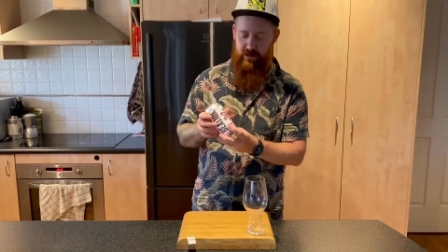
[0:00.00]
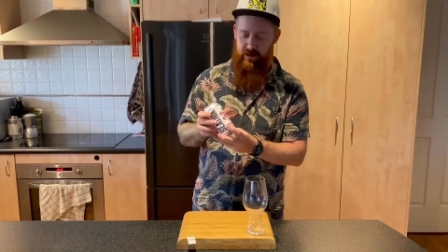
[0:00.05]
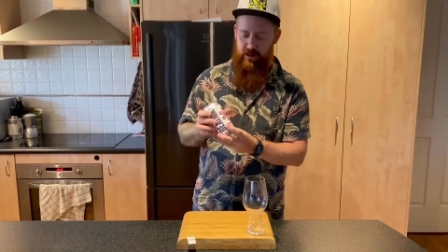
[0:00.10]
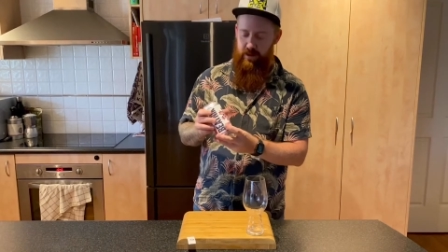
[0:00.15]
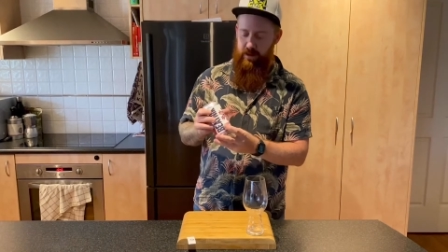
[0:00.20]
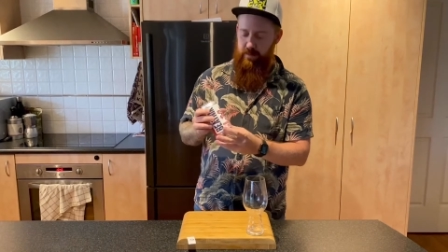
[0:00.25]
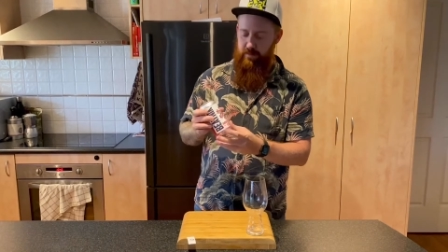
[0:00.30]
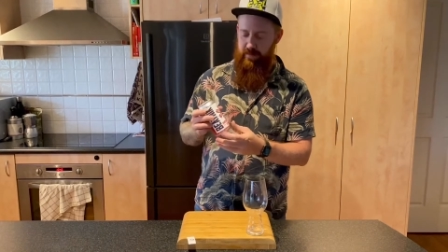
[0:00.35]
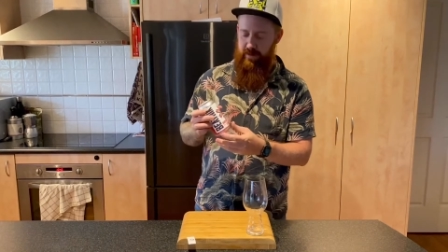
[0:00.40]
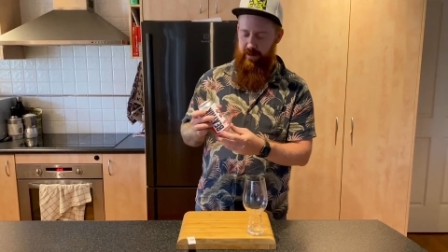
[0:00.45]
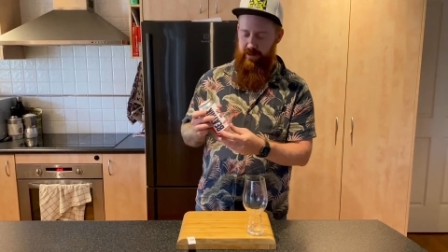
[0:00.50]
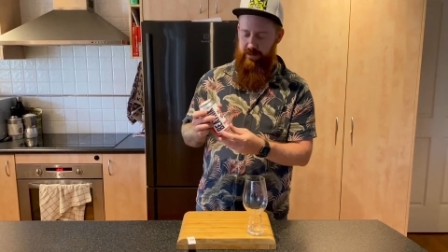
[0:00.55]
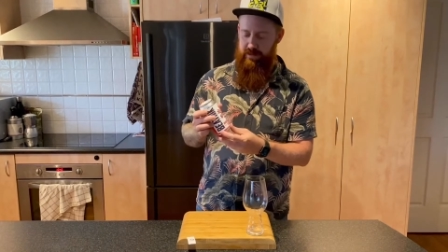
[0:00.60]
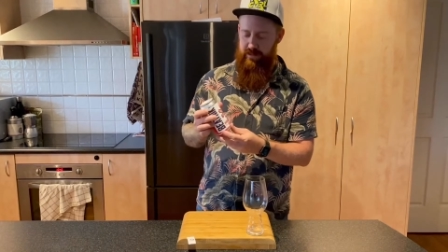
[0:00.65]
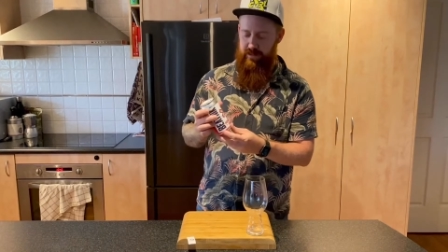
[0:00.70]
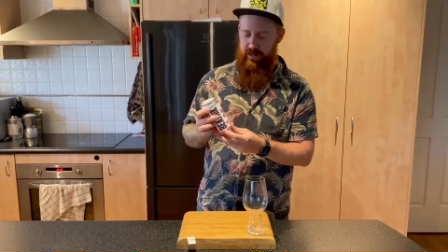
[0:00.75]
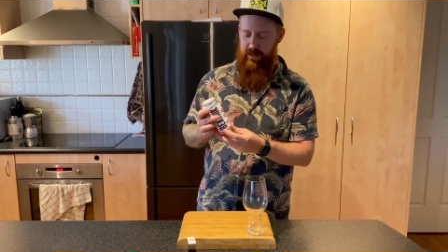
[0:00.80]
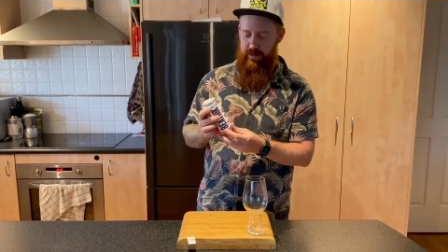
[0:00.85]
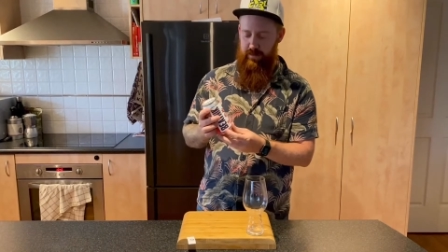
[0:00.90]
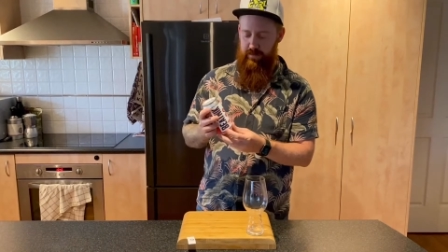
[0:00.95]
but it's
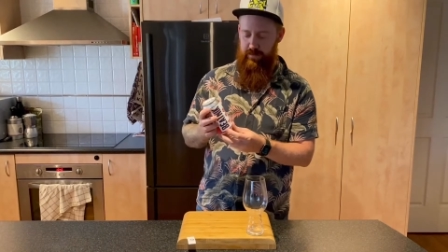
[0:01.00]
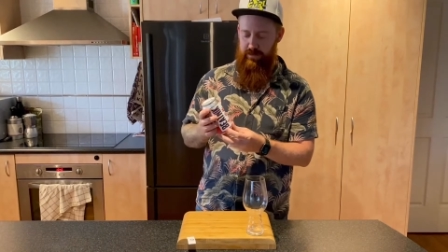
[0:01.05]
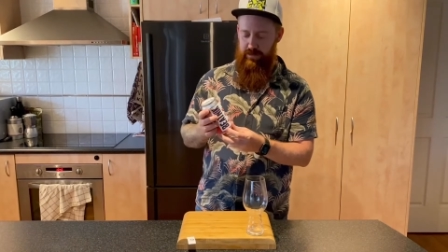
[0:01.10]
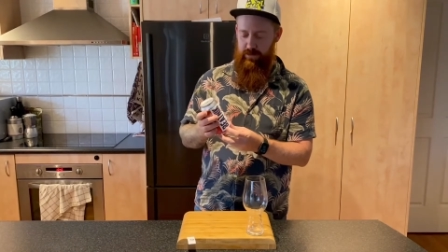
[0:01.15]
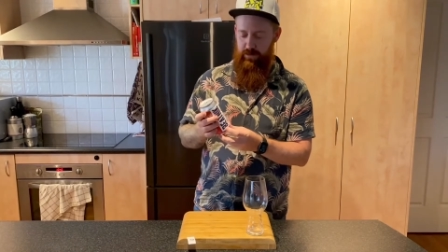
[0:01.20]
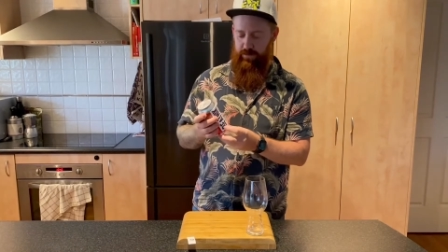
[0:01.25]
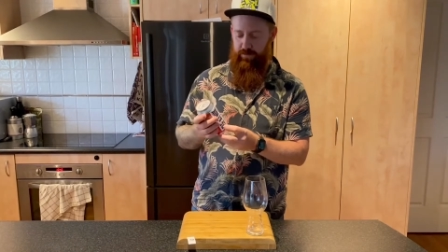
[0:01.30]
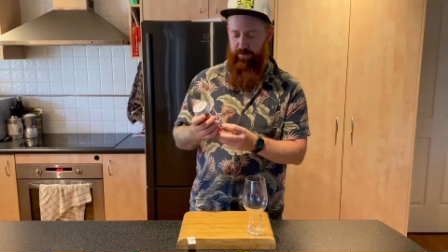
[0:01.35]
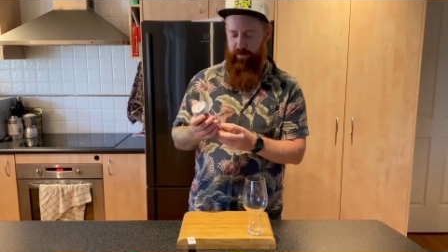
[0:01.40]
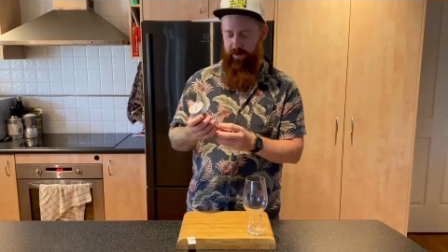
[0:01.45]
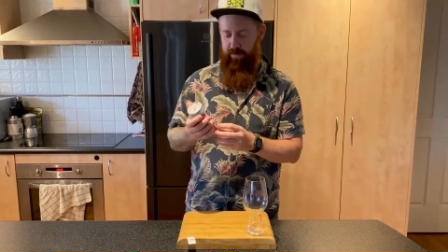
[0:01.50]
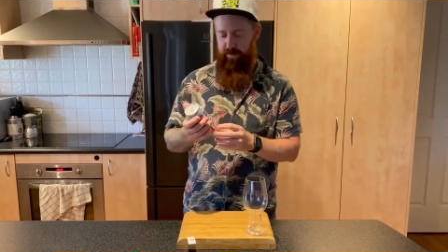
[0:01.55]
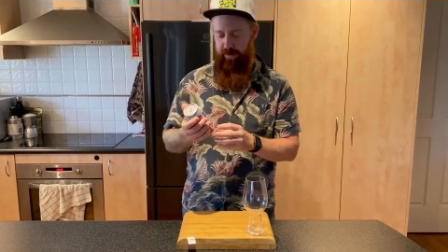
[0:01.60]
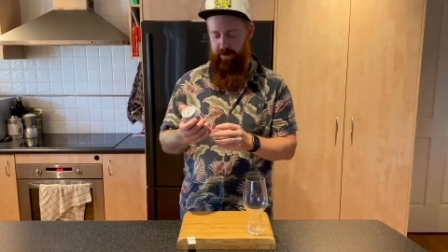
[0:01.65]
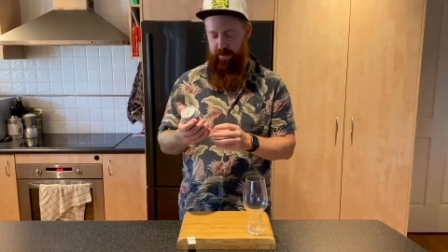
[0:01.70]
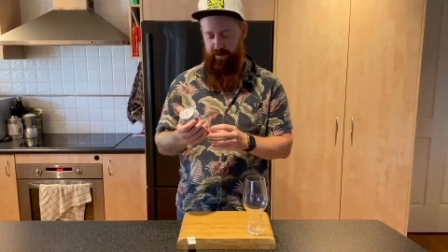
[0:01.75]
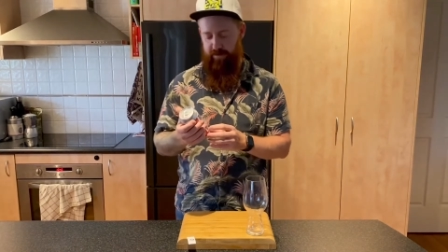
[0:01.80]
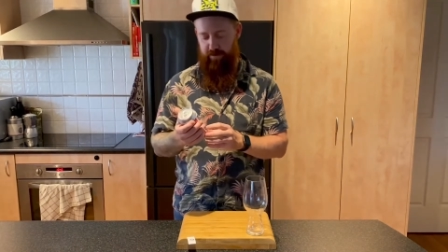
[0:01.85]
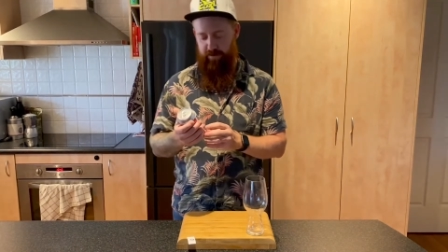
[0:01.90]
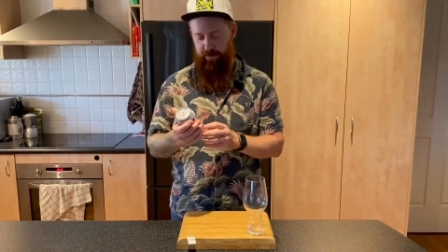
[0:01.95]
uh, it's all
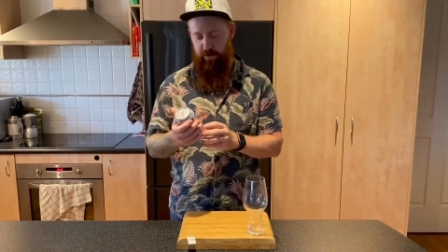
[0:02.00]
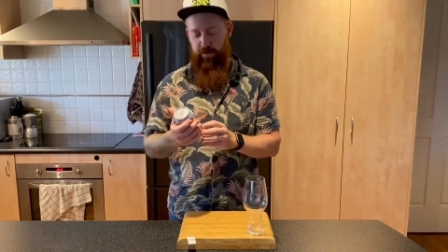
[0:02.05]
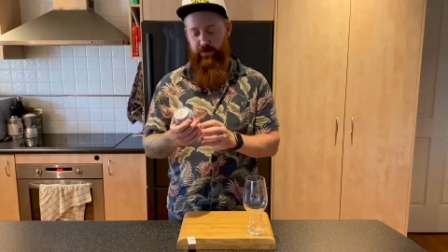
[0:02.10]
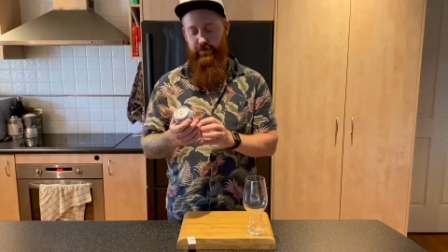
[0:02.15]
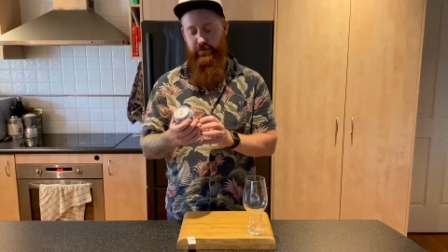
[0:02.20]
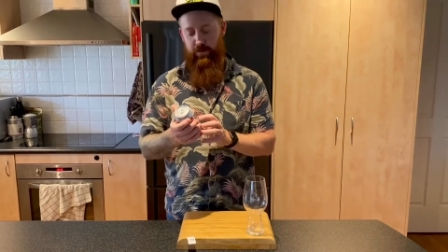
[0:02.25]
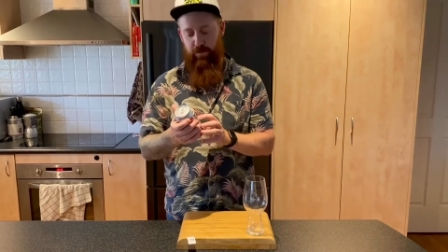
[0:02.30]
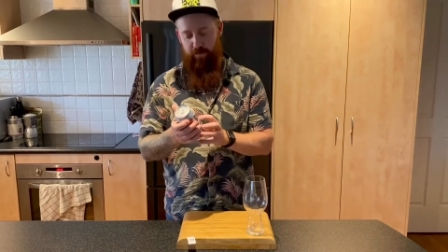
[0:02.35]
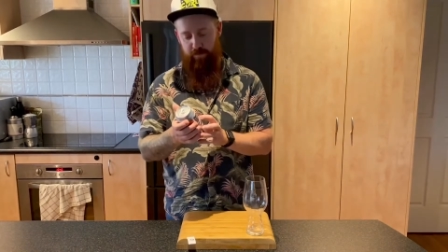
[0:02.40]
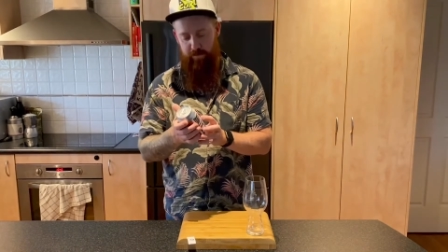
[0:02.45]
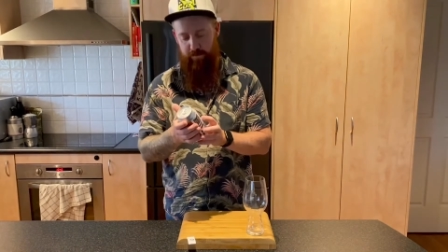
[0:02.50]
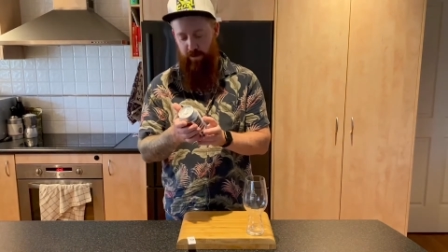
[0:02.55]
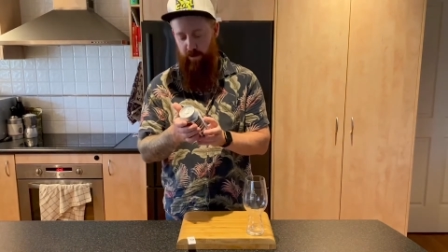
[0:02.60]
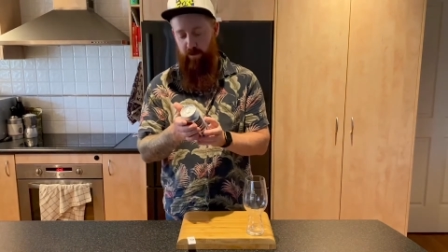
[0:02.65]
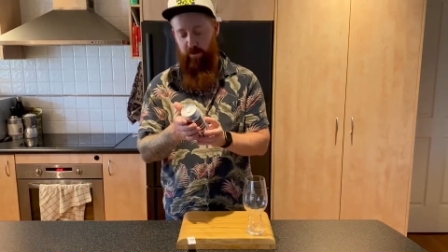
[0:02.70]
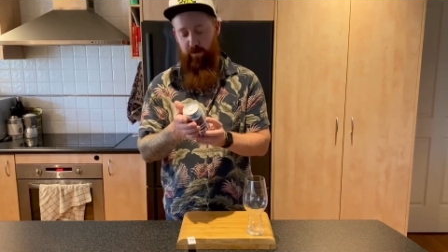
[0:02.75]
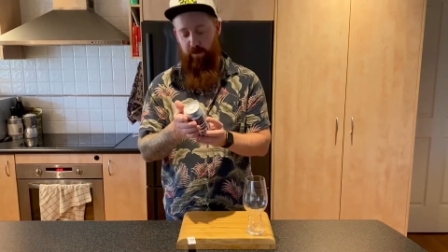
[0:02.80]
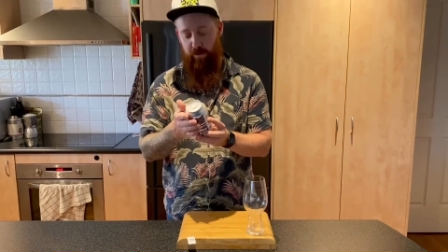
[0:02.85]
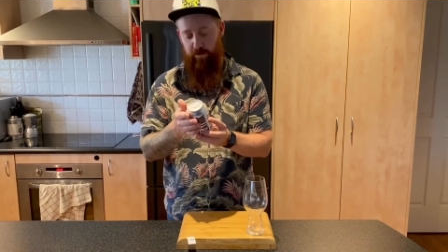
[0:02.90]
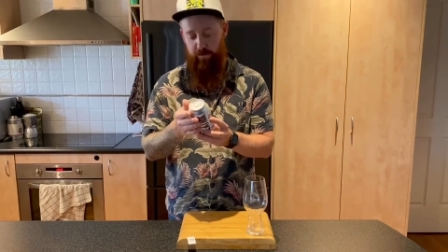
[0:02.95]
very uniform. I,
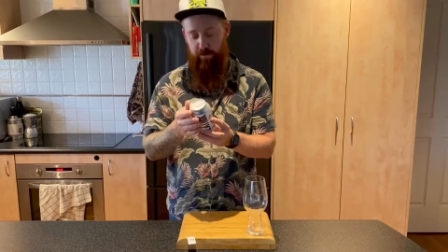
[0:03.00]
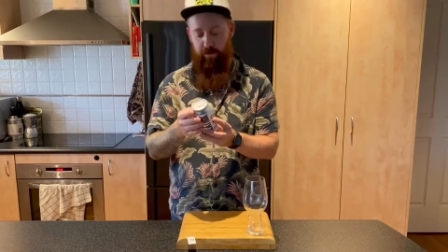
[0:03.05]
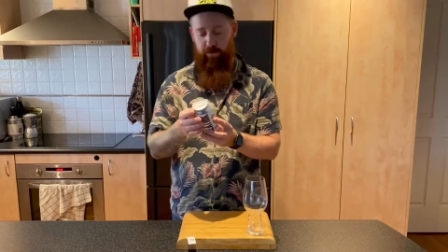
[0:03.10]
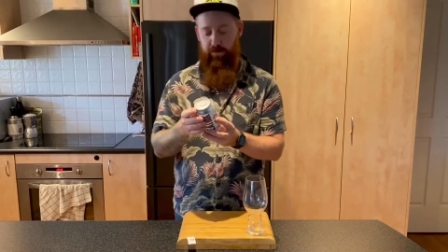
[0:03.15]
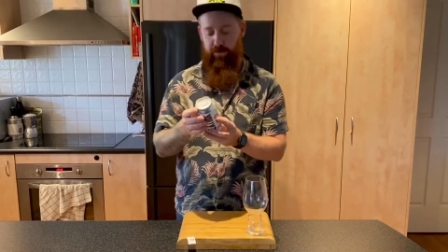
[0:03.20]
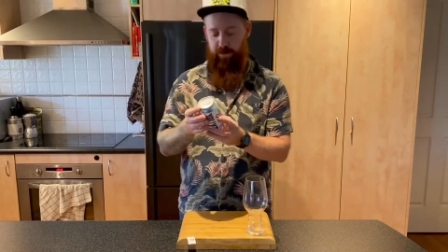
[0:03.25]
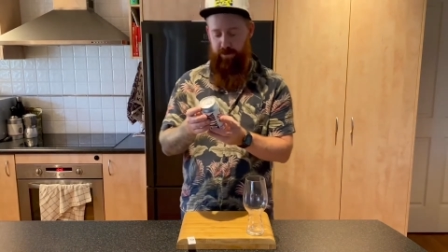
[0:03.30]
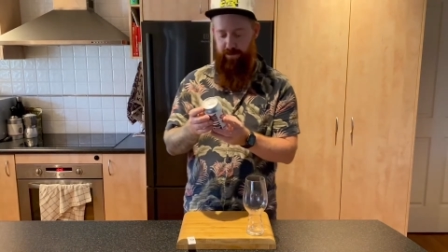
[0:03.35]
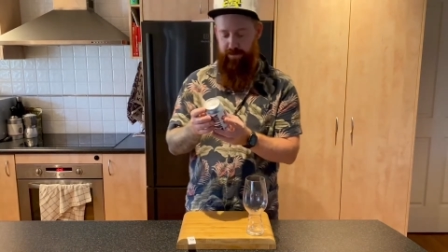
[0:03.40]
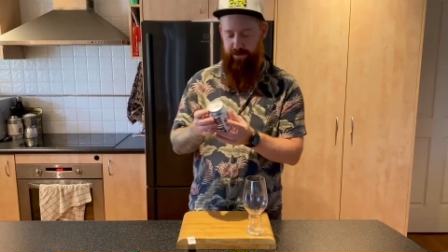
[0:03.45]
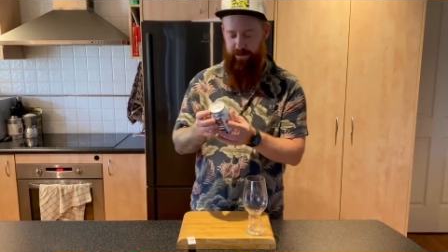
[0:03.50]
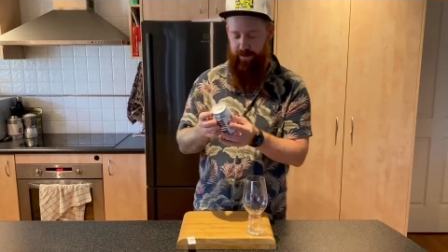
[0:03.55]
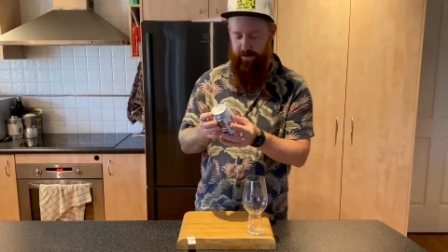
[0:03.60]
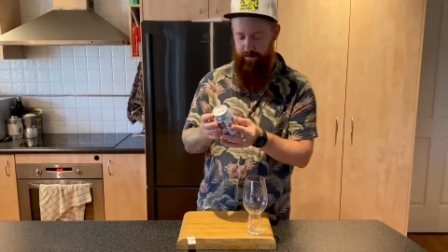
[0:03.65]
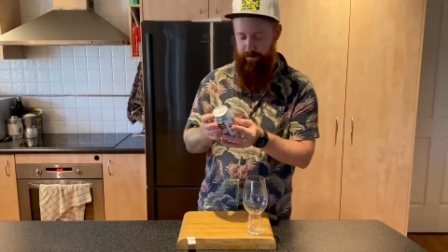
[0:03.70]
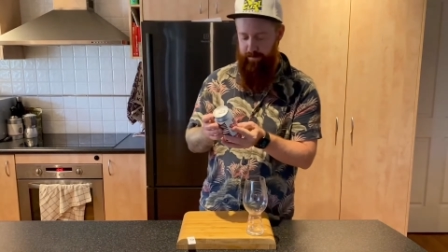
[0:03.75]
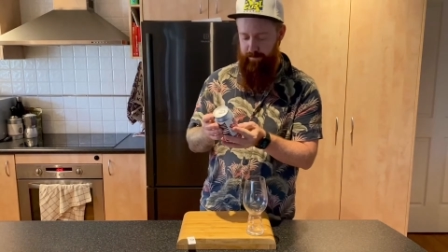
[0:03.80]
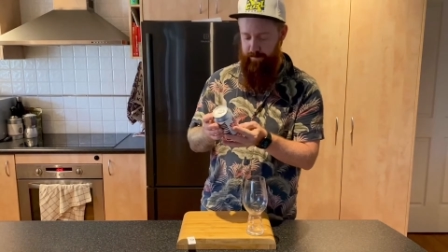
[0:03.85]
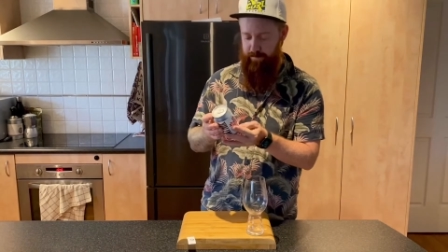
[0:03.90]
I really dig it.